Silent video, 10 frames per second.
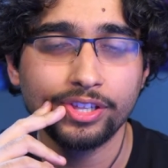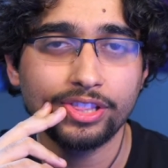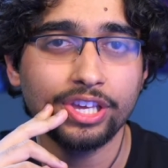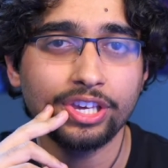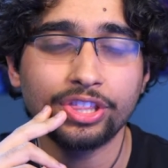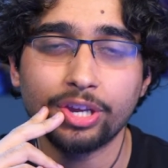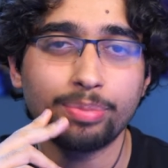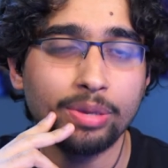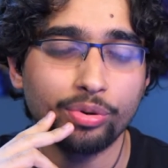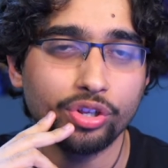thinking that
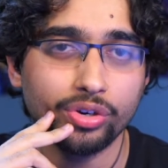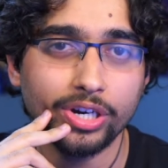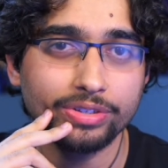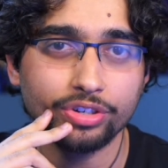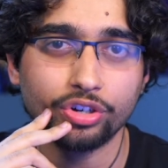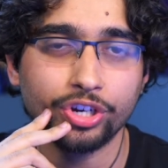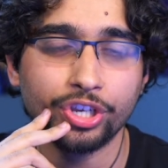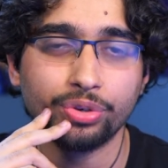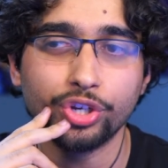people are out to hurt you.